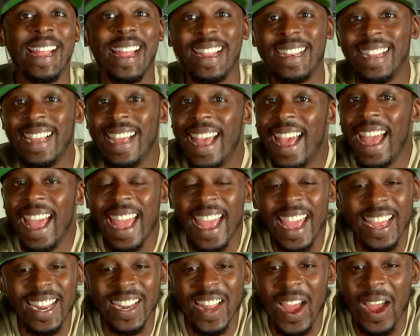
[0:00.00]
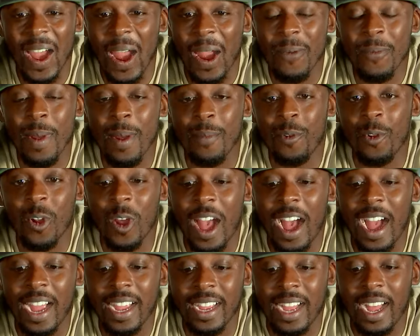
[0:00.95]
and, yeah. and I, I remember
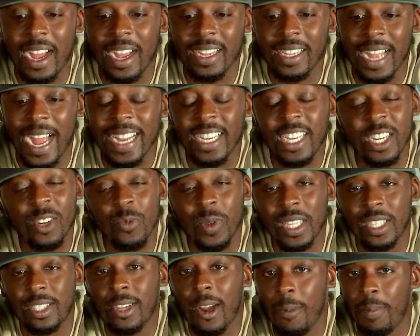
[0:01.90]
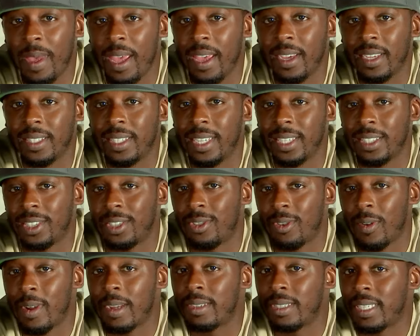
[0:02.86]
I, I, I didn't really start paying attention
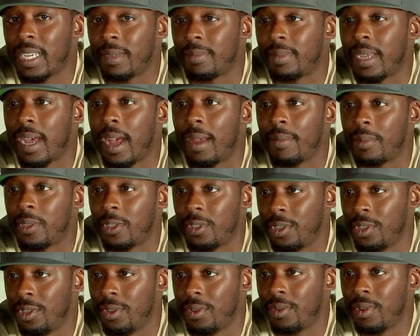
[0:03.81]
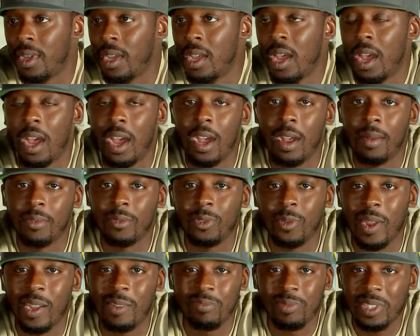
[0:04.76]
to around the same time as you. Um, it was
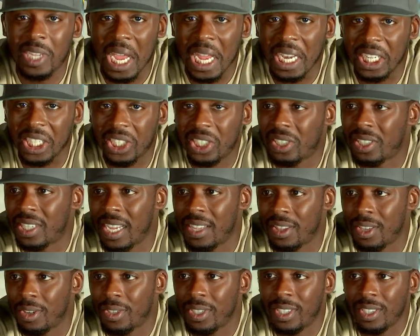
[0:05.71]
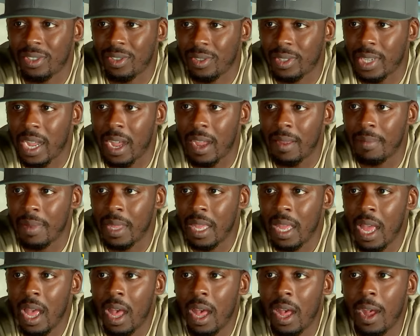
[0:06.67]
about ten ish, ten thirty Central Time.
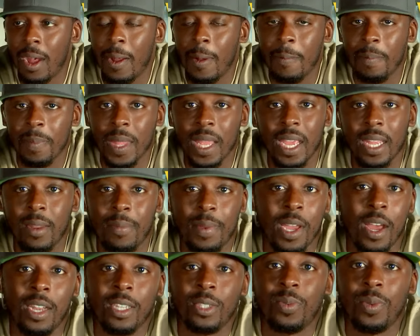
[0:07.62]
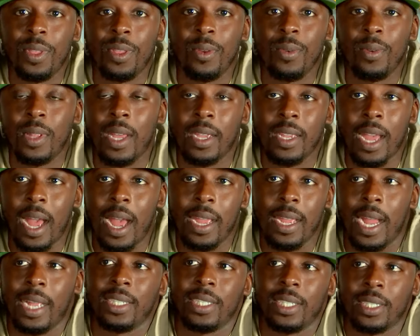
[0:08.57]
Um, mm -hmm. And to be honest with you, like
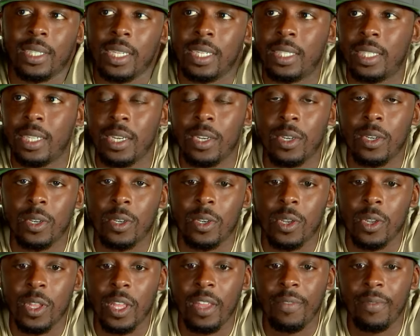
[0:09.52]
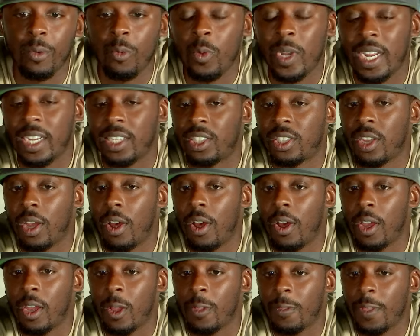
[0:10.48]
I, I just considered even when I
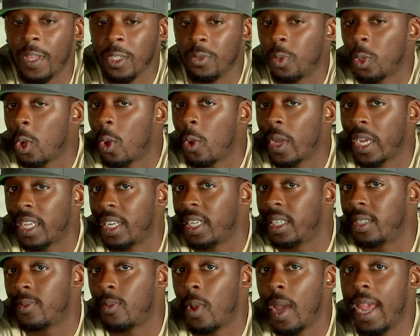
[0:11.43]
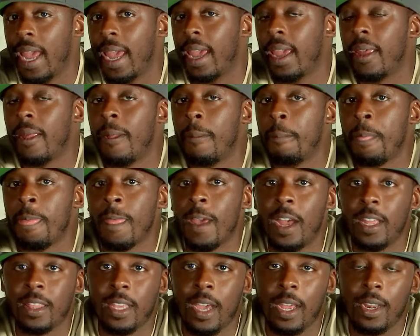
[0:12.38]
saw it, things were going in his way.
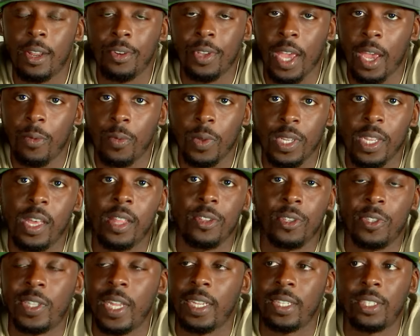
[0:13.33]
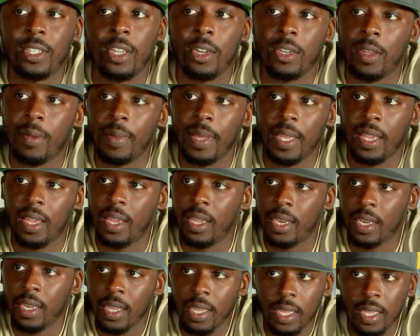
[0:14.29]
I thought, okay, when the other states start coming
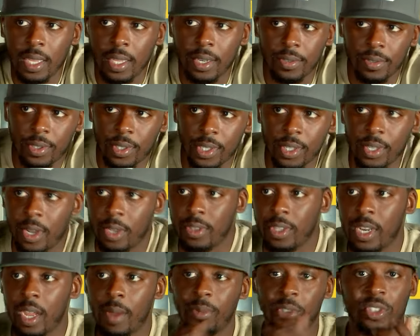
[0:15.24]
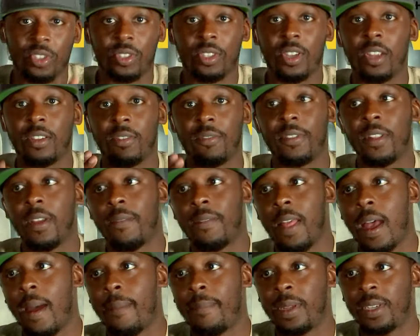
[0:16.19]
in, it'll you know the numbers will start to flip
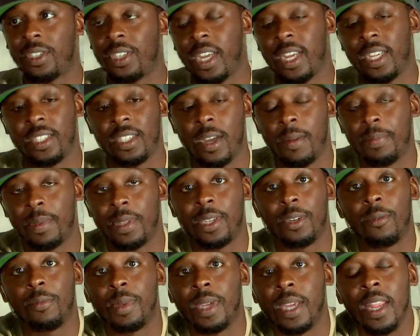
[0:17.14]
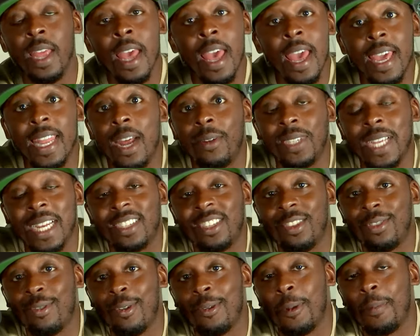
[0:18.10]
flop and change up a little bit. And I was
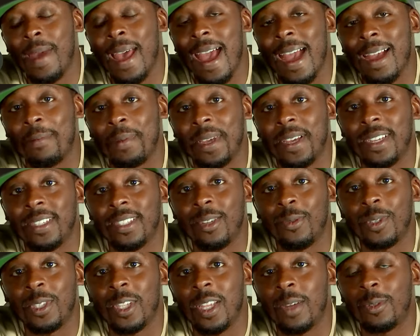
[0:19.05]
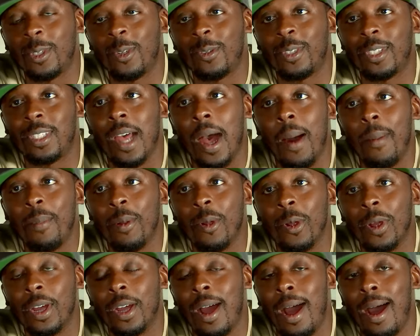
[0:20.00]
actually thrown aback because they were, they were so somber
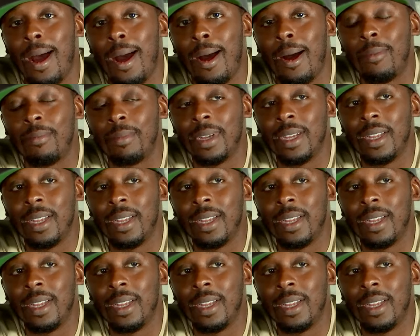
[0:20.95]
and calm